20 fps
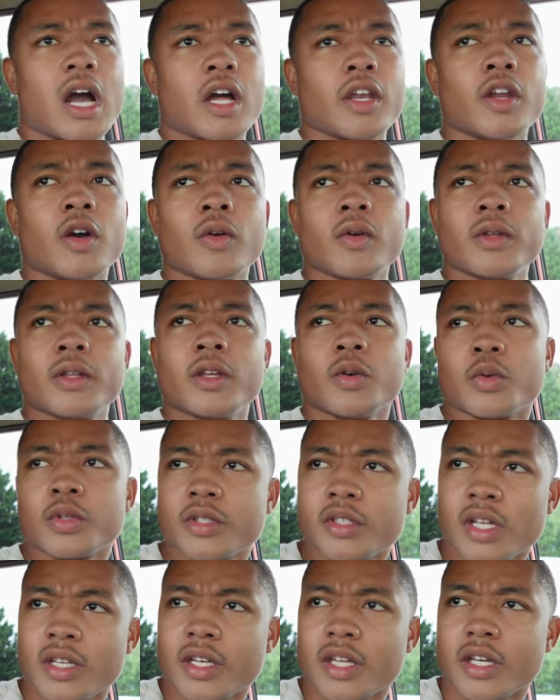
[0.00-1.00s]
No, it
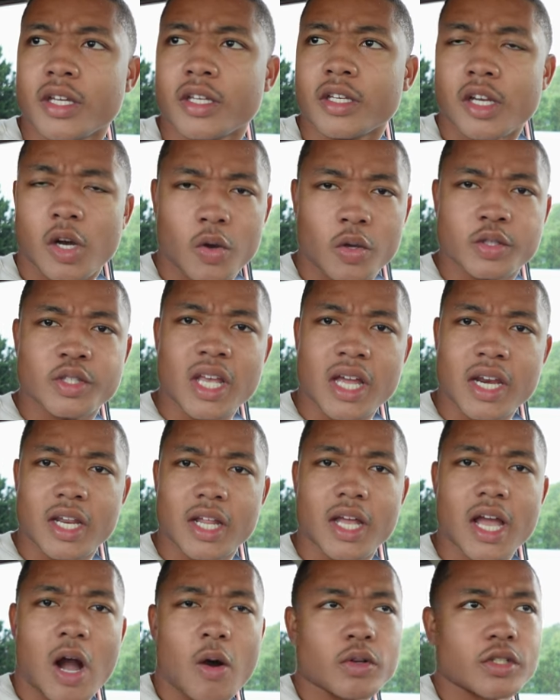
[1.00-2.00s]
was Sunday. No, it was
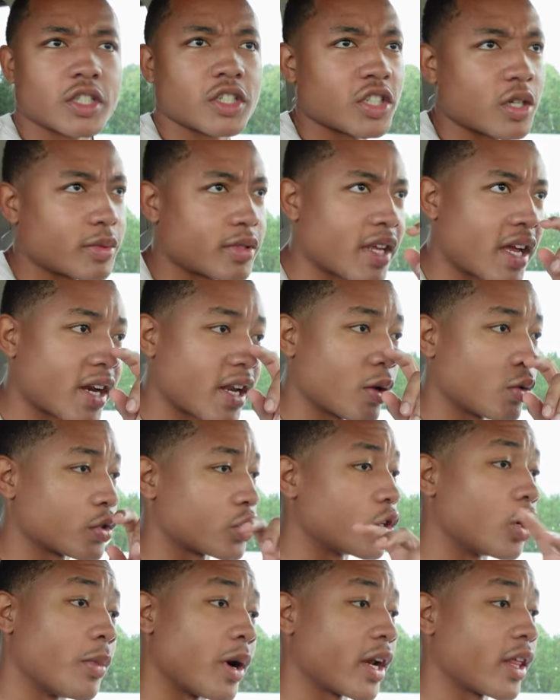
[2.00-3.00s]
Saturday. I went to the gym Saturday. It
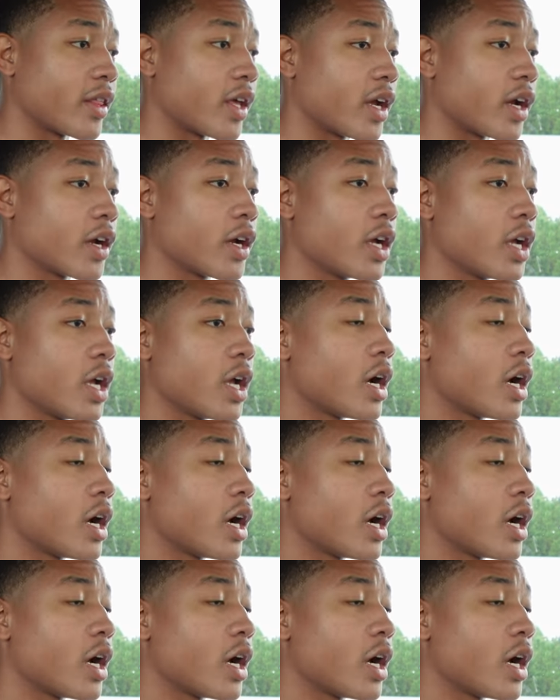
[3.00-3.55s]
was nobody there.